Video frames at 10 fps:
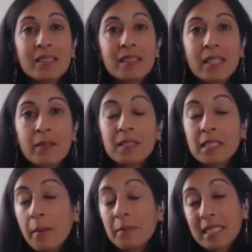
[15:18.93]
live
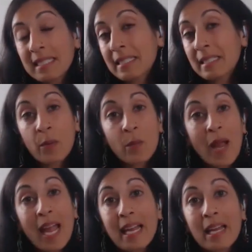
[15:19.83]
some distance
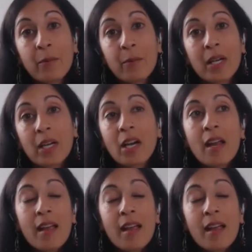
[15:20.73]
away, where